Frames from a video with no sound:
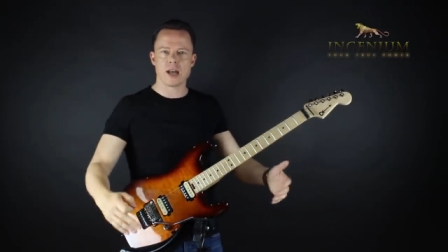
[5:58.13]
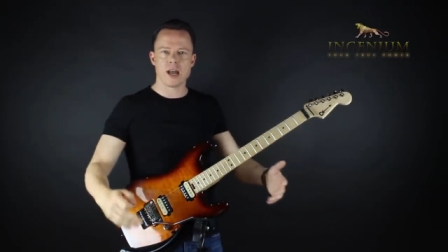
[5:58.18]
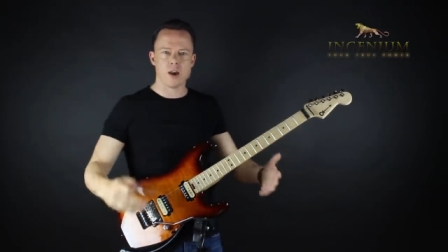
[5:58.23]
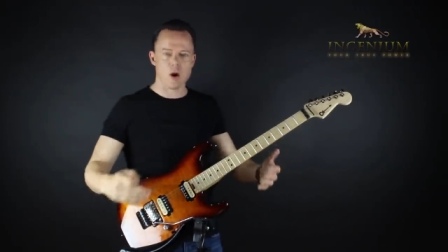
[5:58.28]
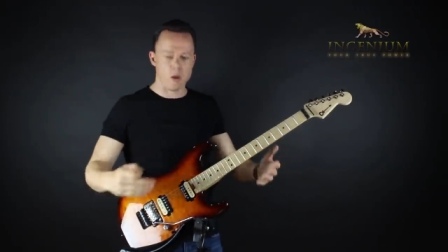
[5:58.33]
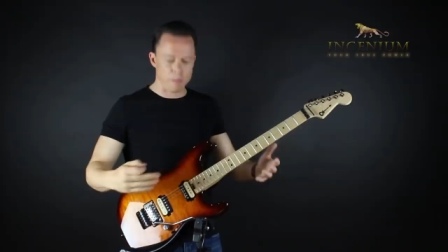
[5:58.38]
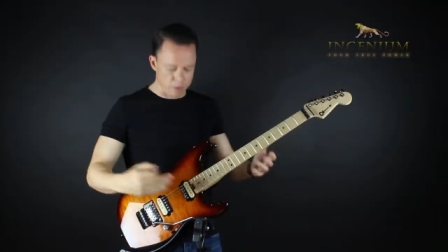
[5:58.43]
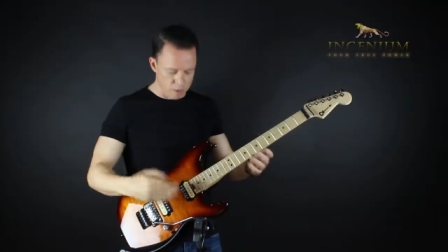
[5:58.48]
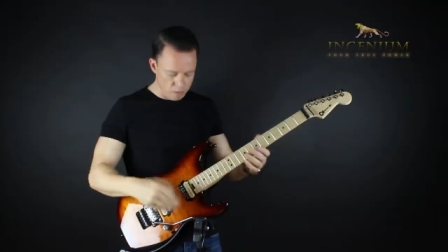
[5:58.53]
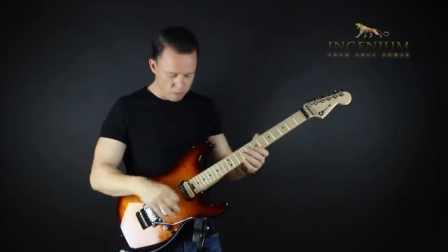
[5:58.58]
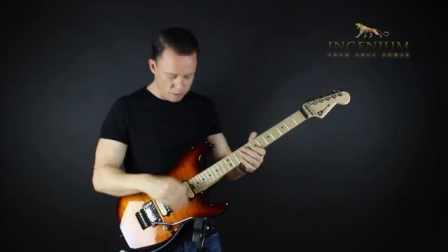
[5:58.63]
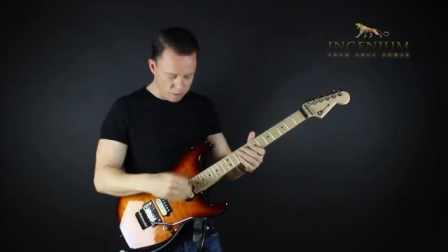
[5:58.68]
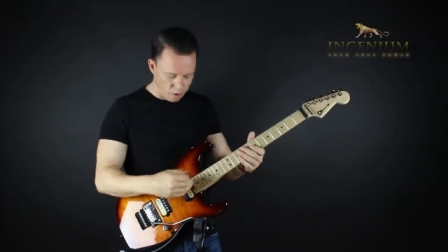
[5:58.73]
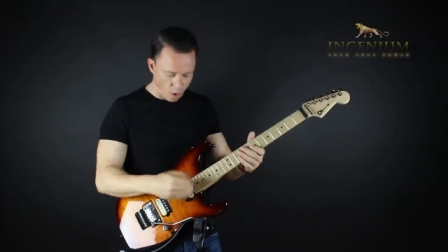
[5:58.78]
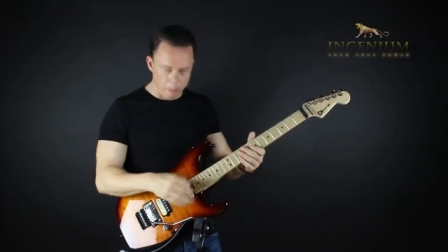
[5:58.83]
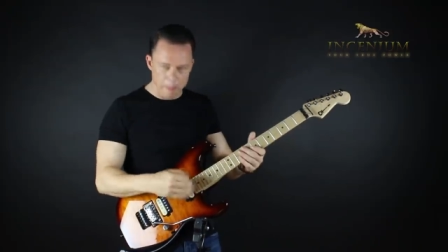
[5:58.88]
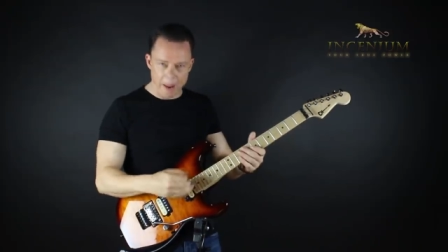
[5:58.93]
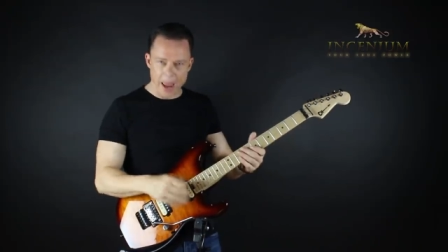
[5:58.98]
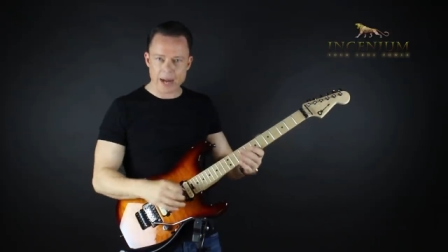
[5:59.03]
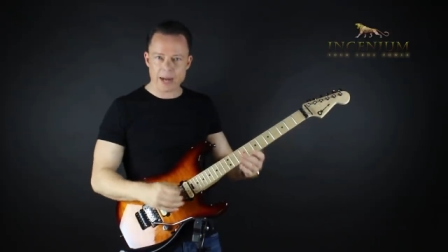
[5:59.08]
I hope you
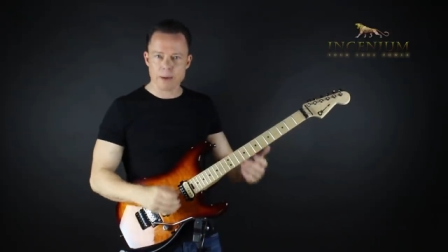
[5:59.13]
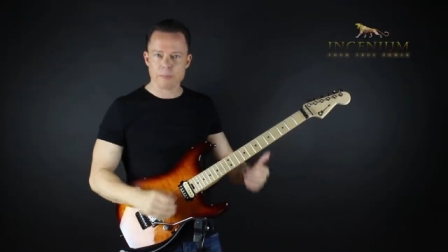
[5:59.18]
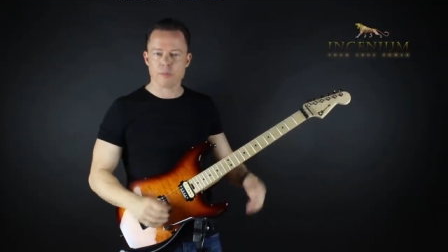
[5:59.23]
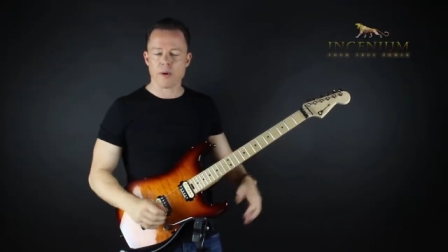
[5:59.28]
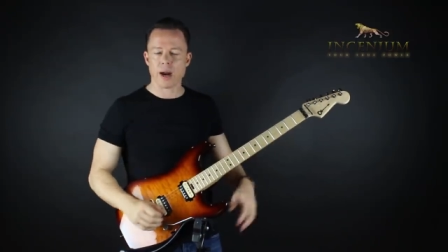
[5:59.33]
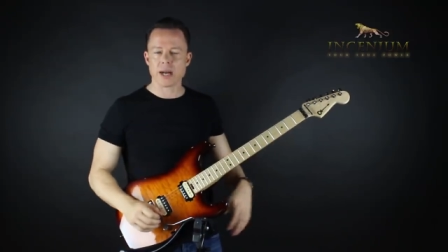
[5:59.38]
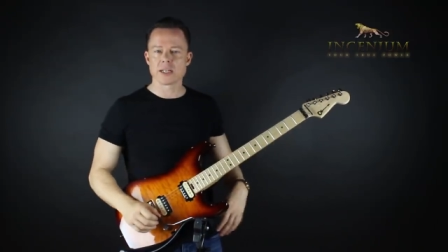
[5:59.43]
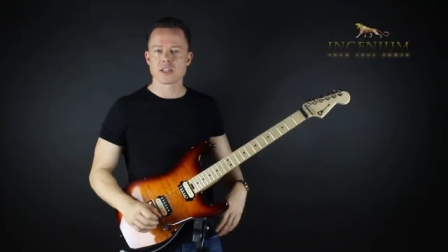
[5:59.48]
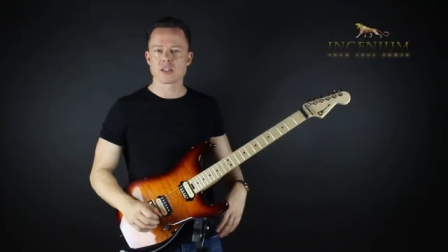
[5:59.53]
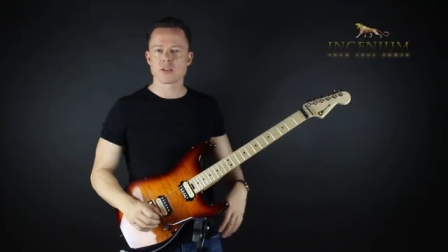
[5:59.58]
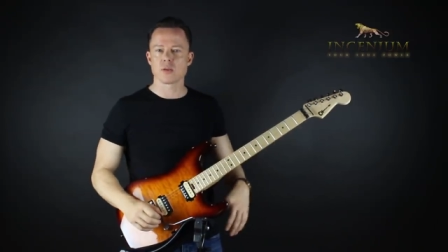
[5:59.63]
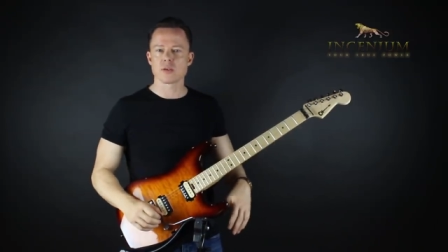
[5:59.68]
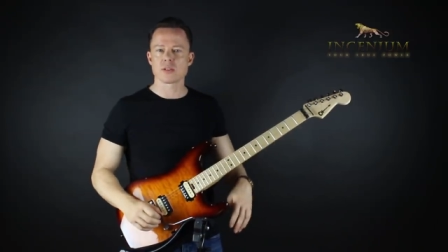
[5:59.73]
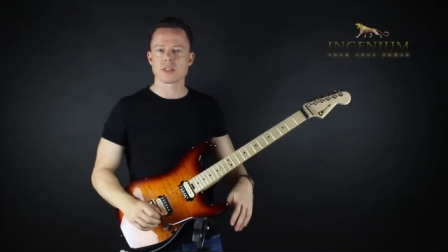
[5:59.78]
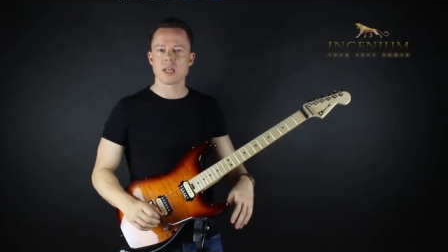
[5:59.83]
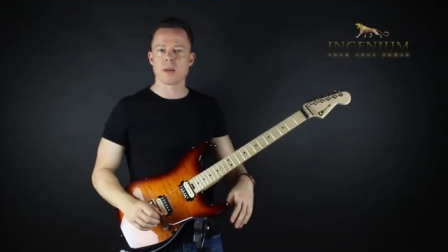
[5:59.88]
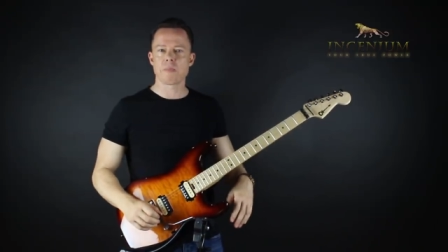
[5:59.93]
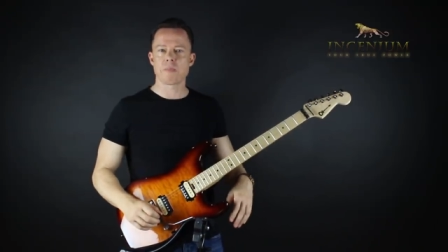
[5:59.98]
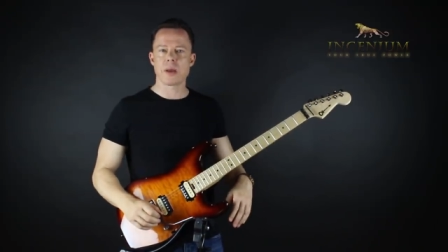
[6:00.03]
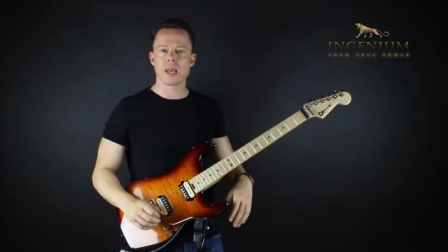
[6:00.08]
go back and practice
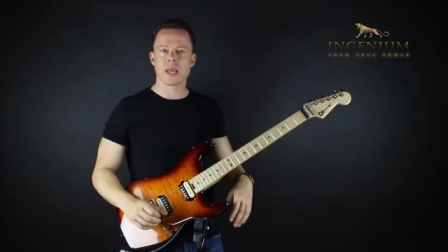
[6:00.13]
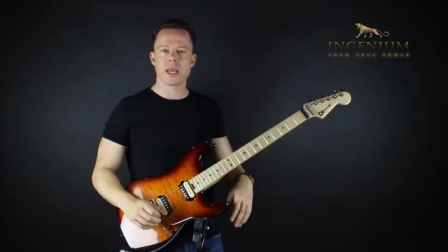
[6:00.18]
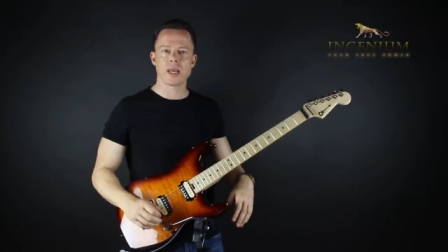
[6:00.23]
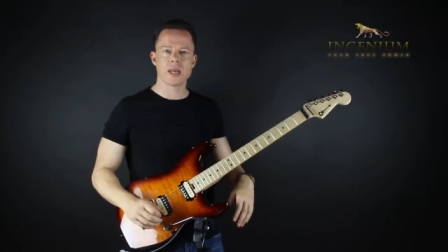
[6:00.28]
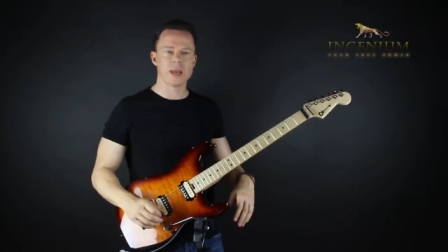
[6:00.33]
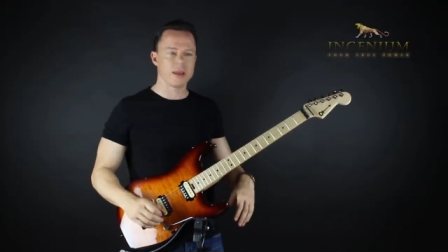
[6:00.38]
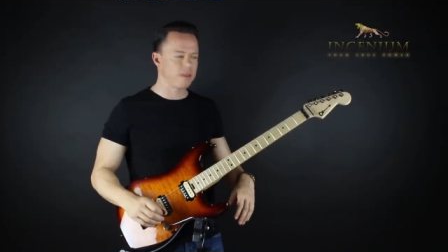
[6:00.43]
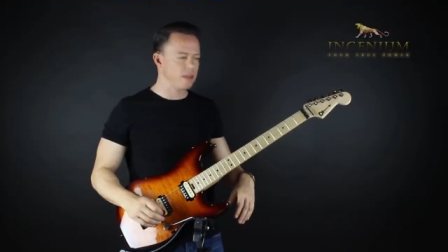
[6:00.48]
alternate picking,